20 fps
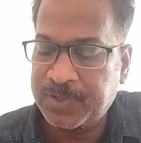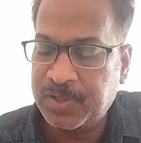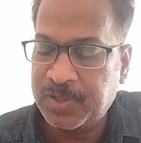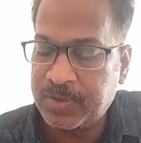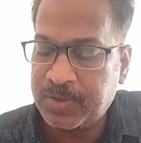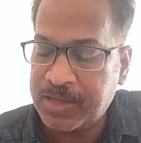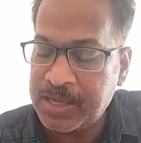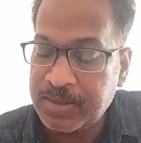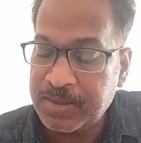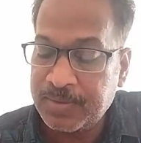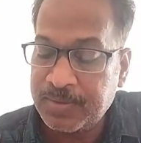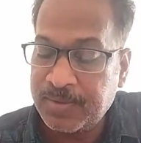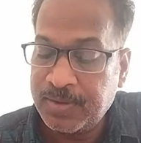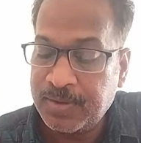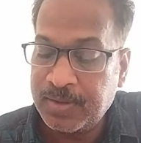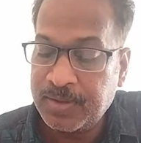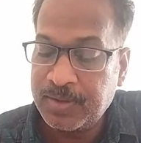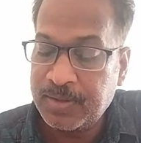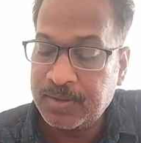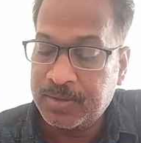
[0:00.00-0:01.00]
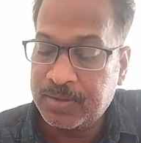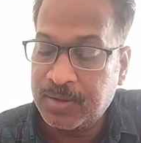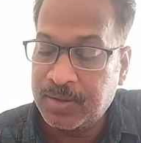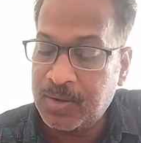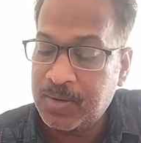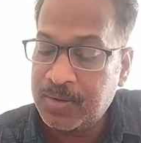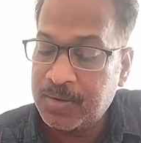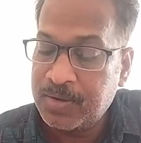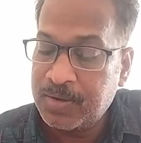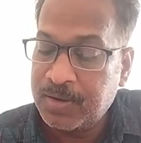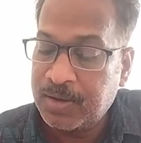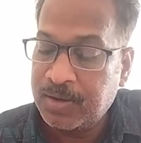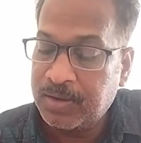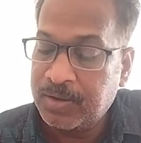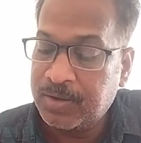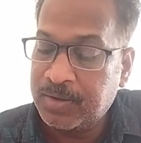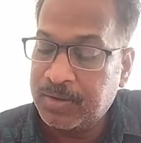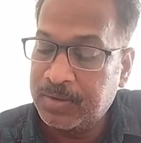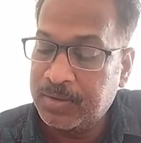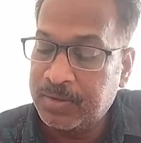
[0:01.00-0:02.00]
Okay, so
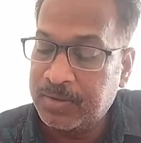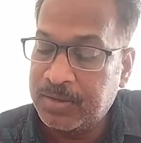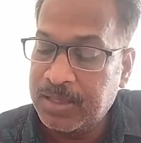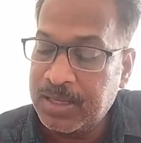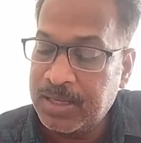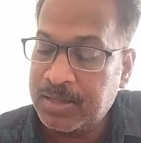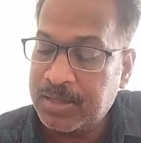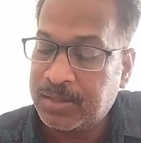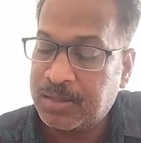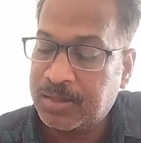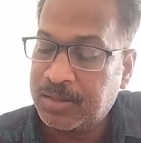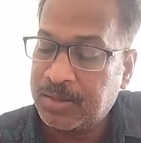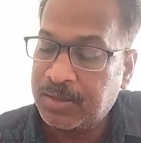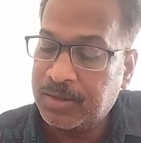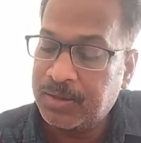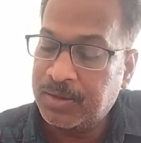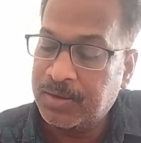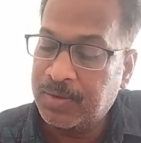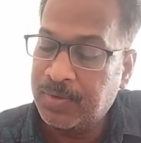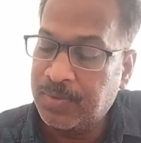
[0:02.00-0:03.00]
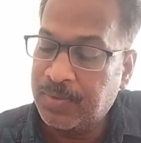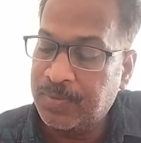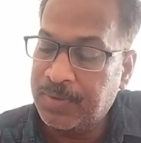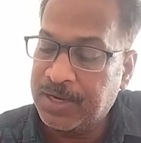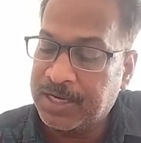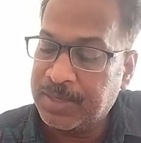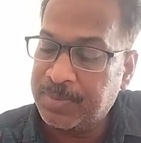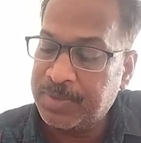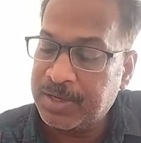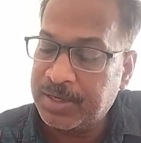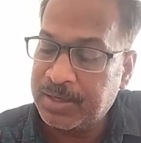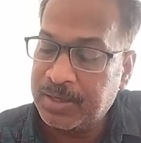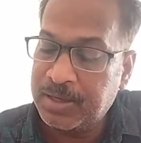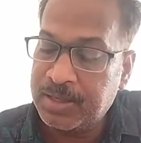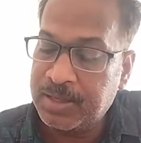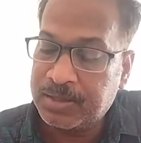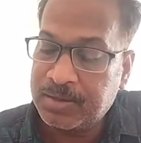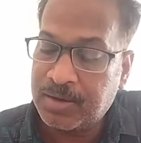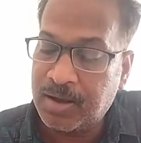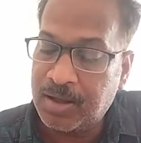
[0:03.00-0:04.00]
this vitamin
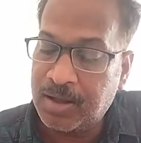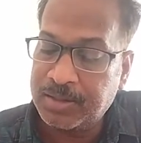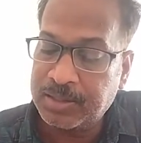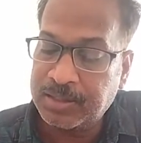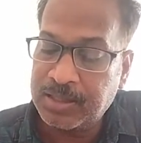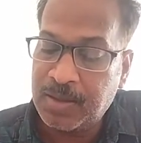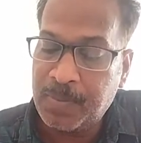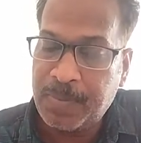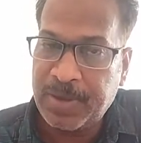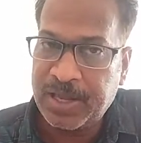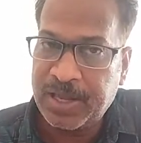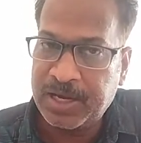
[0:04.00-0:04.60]
is causing the